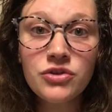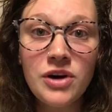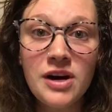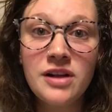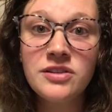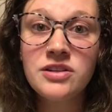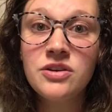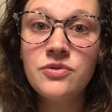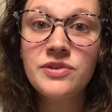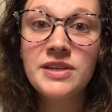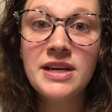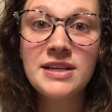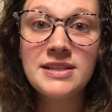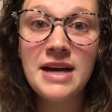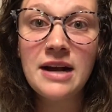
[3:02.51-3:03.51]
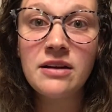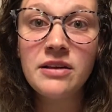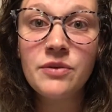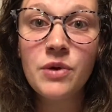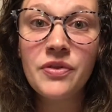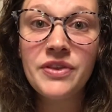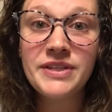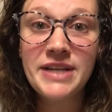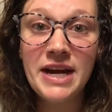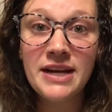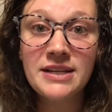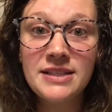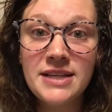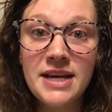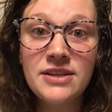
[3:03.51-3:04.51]
Try not to use exactly what the
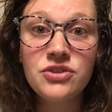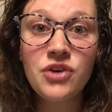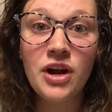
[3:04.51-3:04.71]
text says.